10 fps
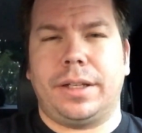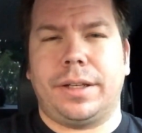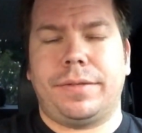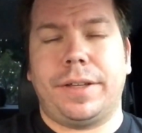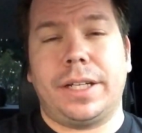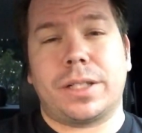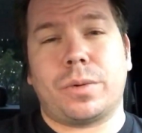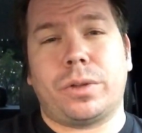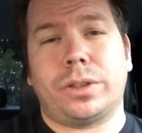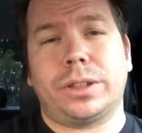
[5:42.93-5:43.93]
fitness
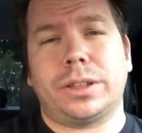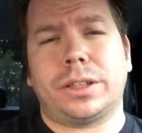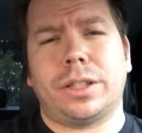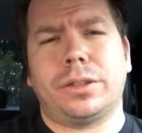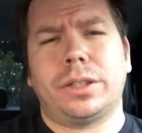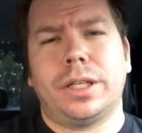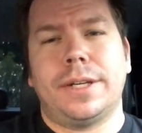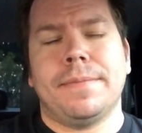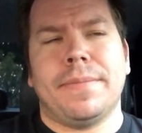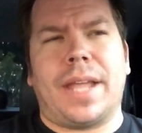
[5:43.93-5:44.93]
worlds. And so
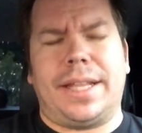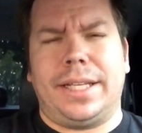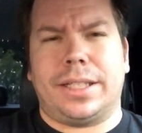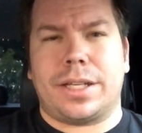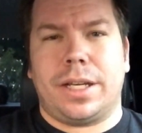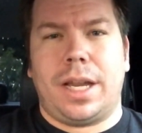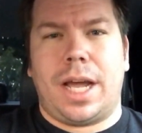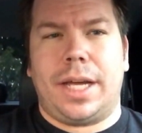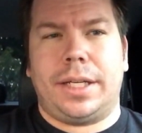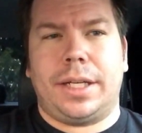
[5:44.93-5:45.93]
I think there's a lot